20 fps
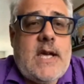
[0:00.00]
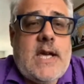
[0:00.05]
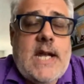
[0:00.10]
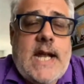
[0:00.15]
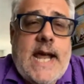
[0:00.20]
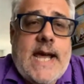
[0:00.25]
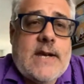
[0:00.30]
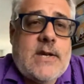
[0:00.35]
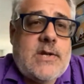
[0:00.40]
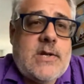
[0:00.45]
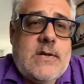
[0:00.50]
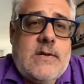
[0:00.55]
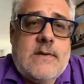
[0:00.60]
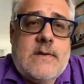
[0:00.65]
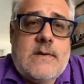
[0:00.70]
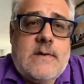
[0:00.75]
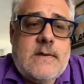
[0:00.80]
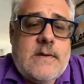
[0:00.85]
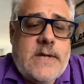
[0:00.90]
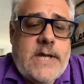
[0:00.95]

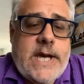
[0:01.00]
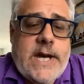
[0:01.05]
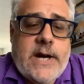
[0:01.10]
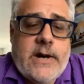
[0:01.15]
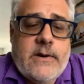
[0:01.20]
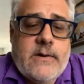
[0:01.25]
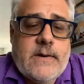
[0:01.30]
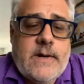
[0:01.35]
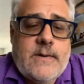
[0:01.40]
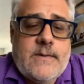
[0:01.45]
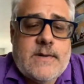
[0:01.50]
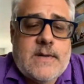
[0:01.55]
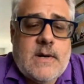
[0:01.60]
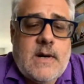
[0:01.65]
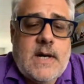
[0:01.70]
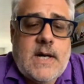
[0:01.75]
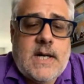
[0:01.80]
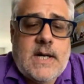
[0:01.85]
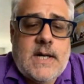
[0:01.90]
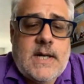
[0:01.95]
connections there. It was
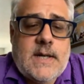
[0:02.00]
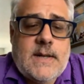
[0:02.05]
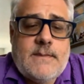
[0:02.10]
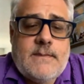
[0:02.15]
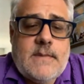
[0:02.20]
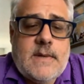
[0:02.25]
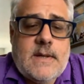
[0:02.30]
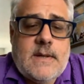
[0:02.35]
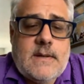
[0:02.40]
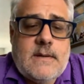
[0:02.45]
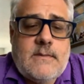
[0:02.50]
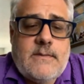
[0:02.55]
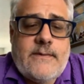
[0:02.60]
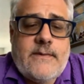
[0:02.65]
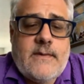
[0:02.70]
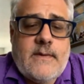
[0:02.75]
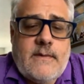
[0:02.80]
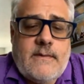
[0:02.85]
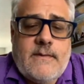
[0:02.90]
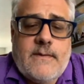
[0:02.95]
a
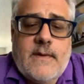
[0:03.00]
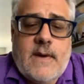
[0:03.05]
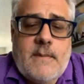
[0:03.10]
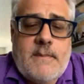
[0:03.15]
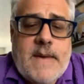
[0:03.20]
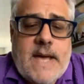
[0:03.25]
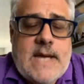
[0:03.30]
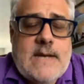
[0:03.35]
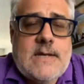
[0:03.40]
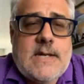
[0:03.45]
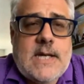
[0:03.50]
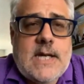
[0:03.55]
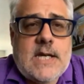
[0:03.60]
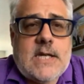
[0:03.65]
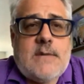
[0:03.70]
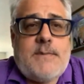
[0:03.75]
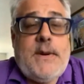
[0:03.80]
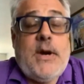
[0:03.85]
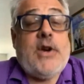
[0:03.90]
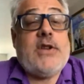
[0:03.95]
amazing
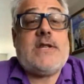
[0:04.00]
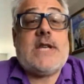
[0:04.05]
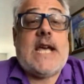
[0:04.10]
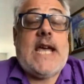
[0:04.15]
experience.